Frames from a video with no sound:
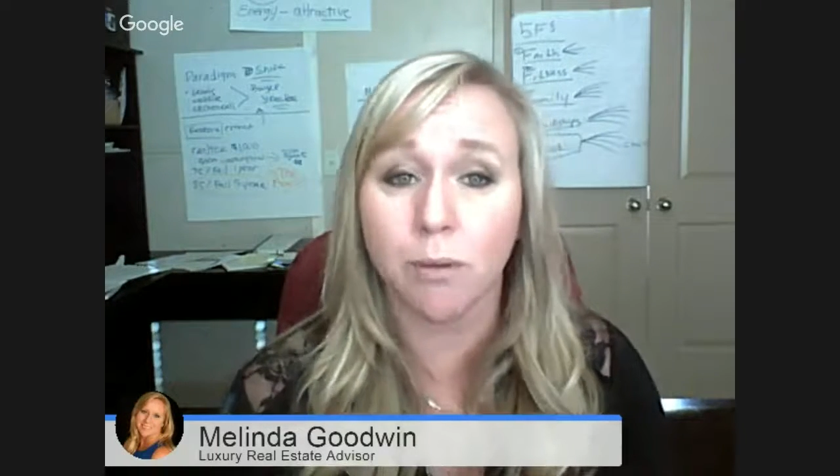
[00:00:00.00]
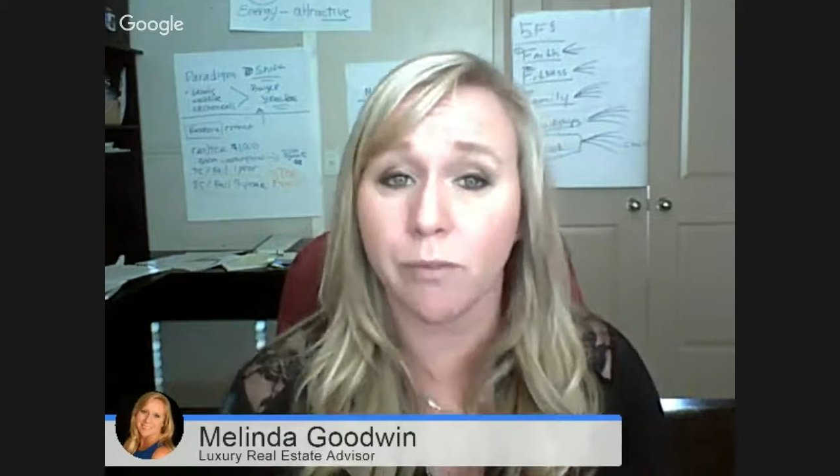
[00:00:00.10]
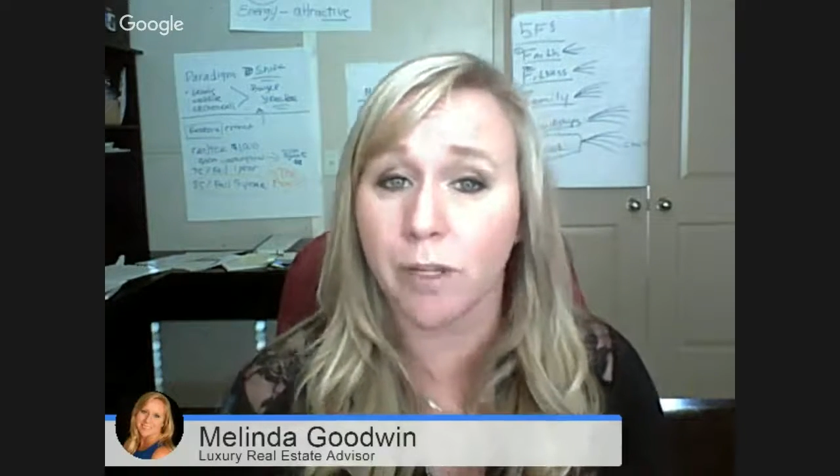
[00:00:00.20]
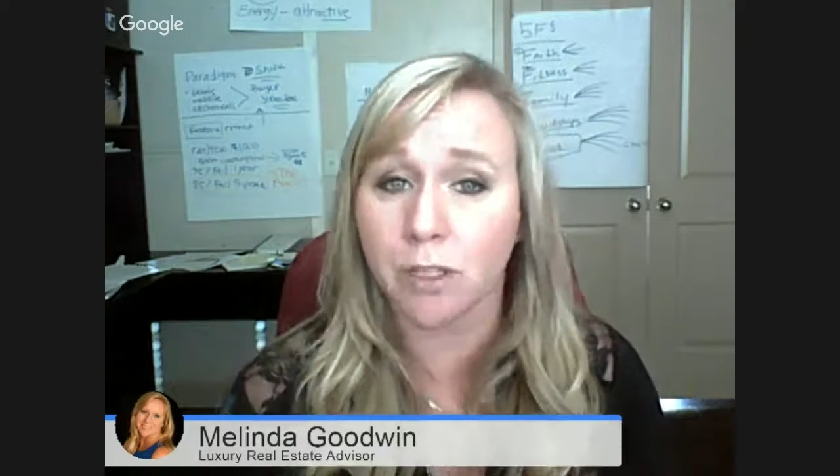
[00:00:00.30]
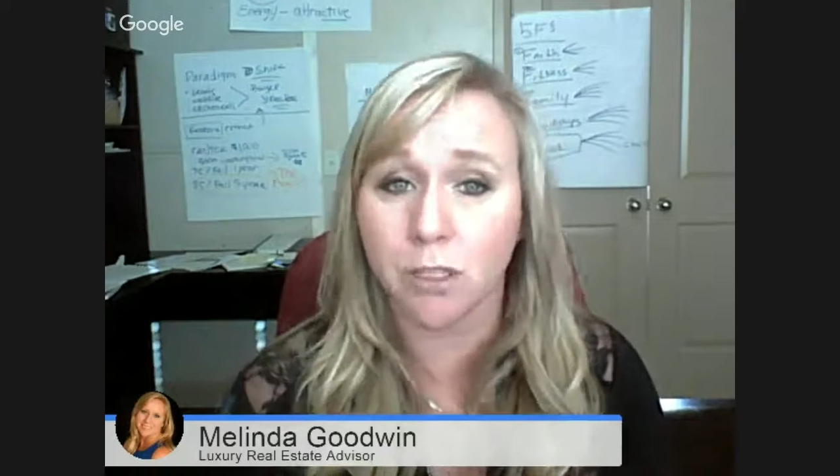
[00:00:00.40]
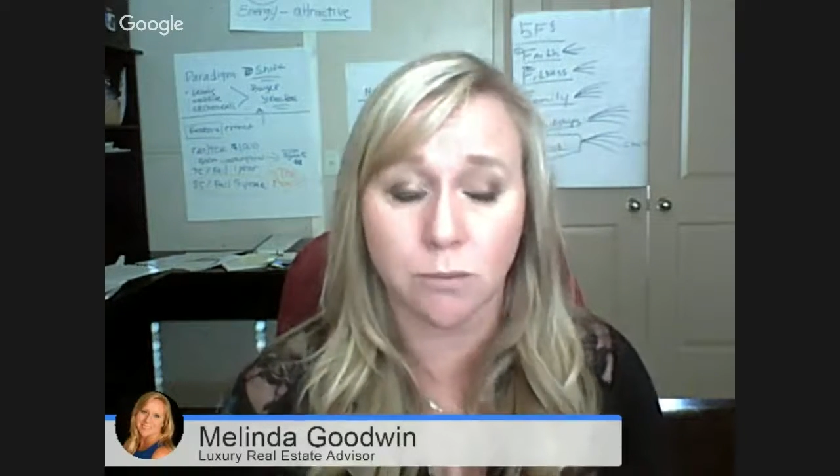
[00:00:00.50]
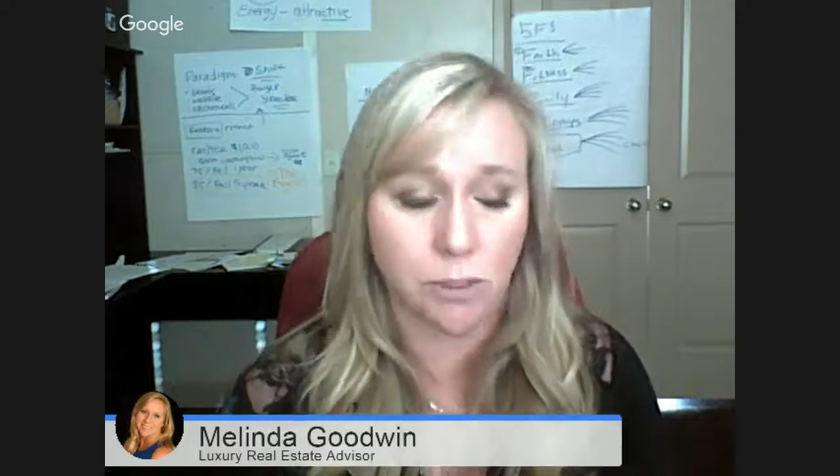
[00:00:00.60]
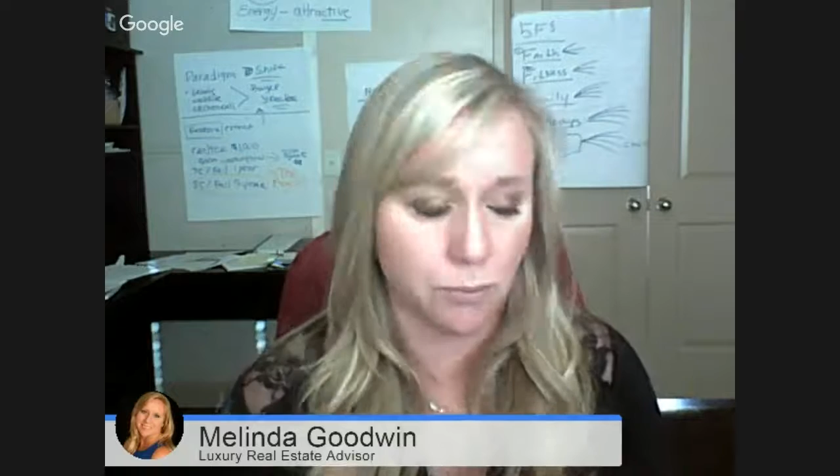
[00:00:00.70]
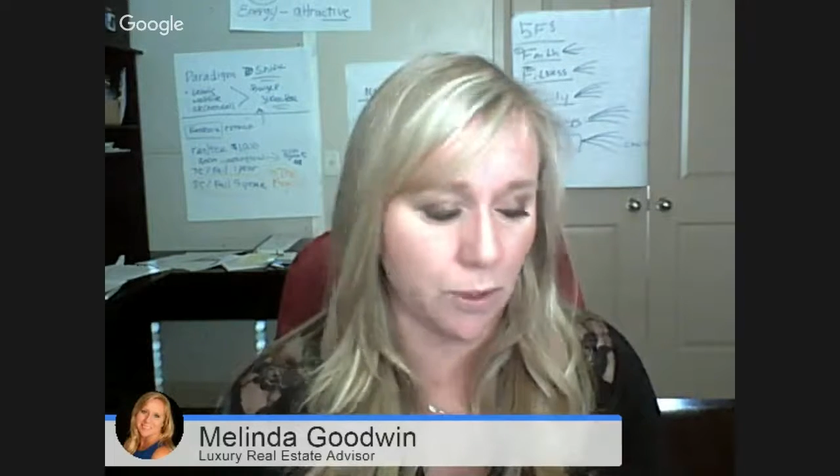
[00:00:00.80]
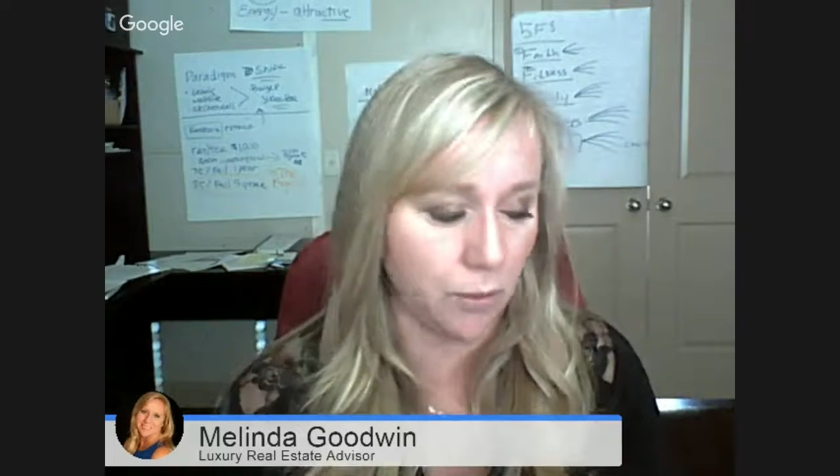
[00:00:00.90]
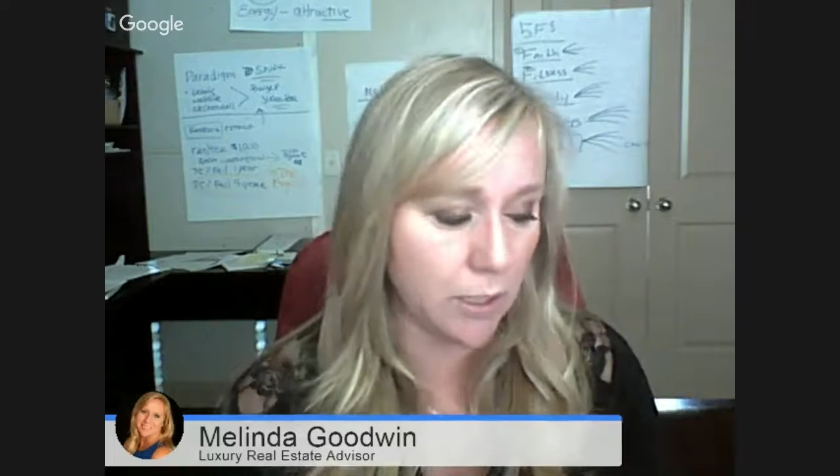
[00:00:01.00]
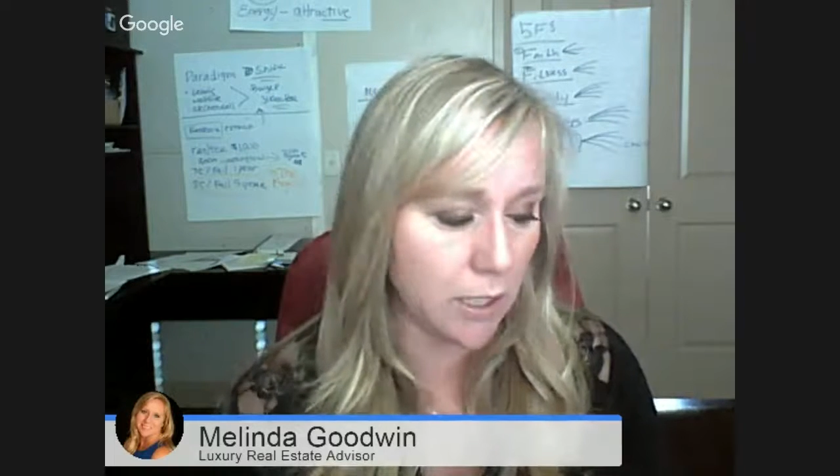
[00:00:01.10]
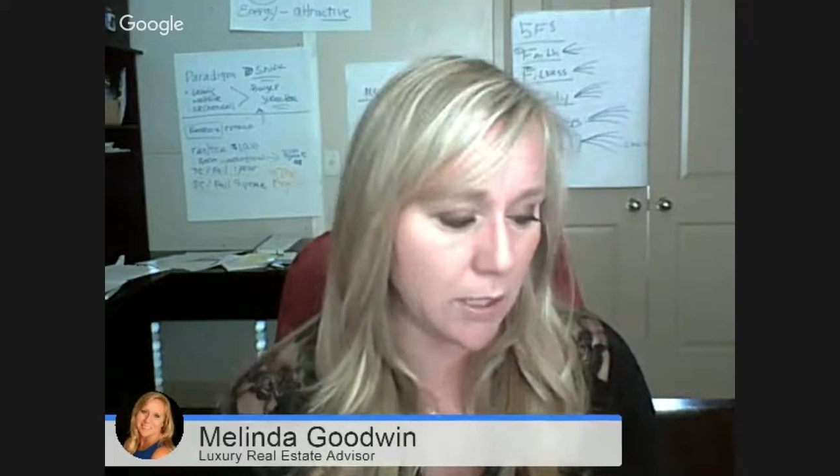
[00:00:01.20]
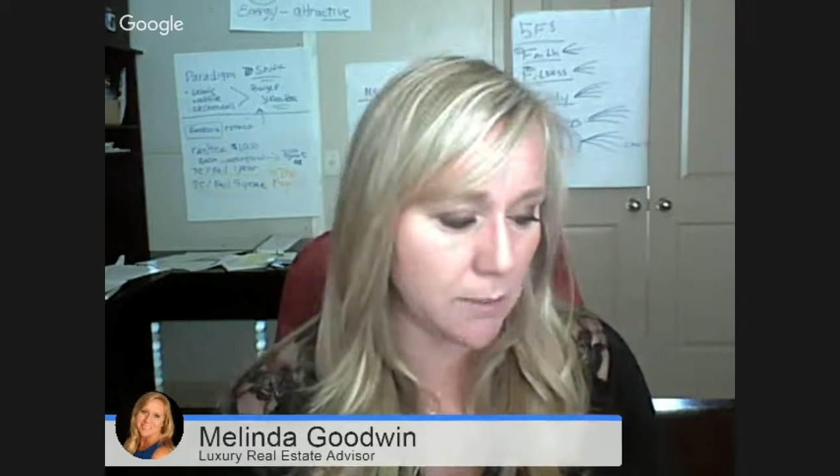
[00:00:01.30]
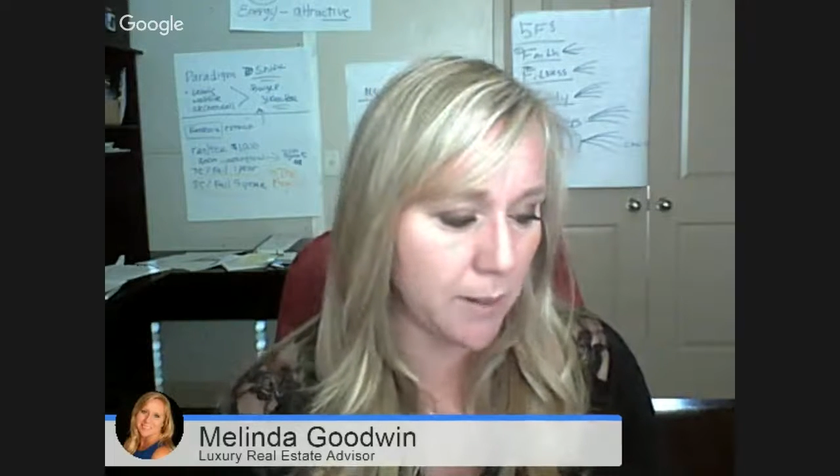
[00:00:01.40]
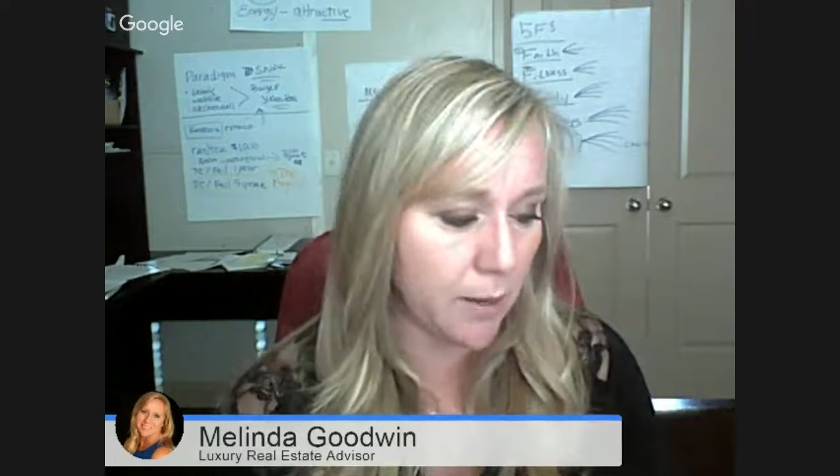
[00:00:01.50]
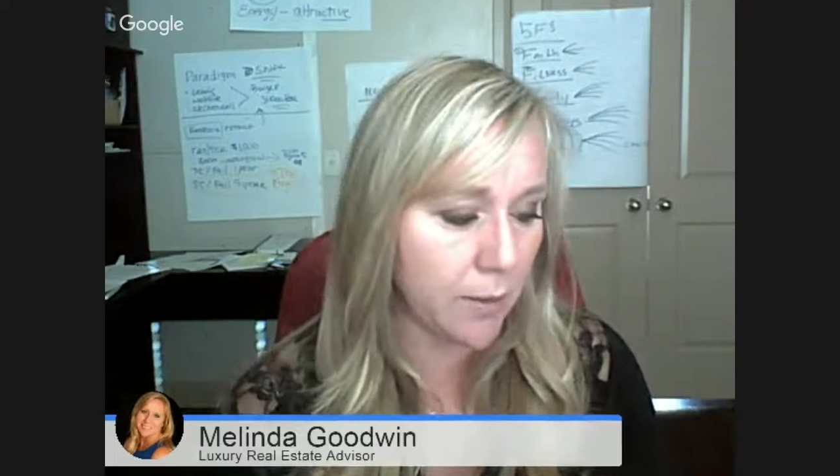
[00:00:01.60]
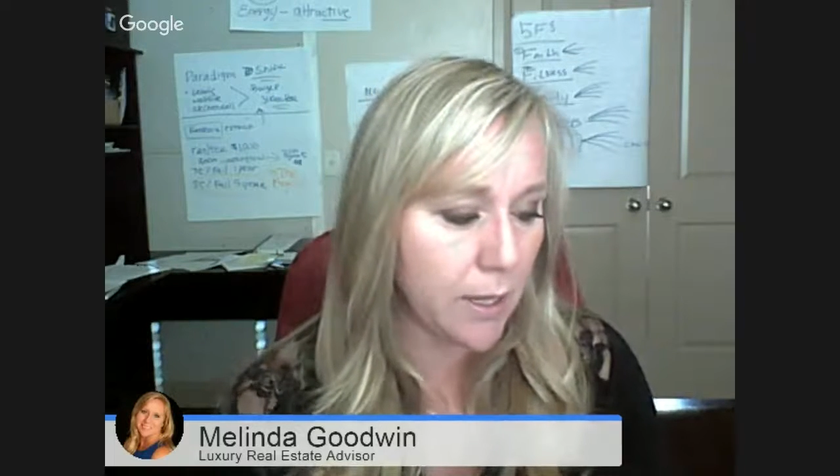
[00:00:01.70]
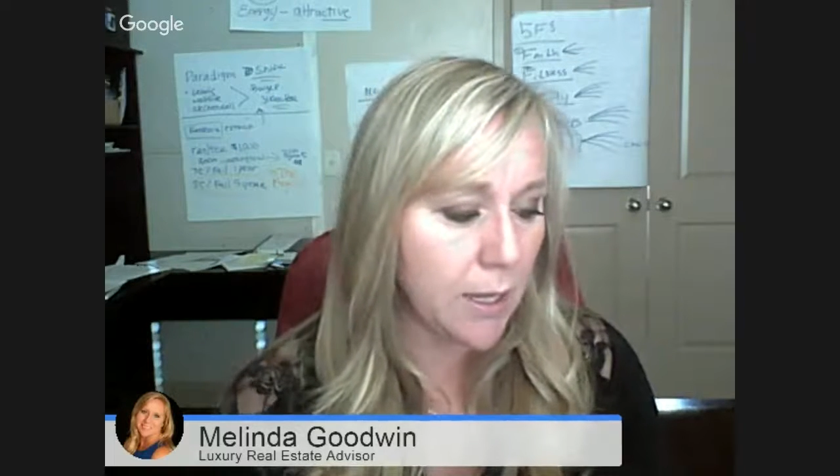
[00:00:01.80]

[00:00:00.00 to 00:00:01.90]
professional, which we already talked about,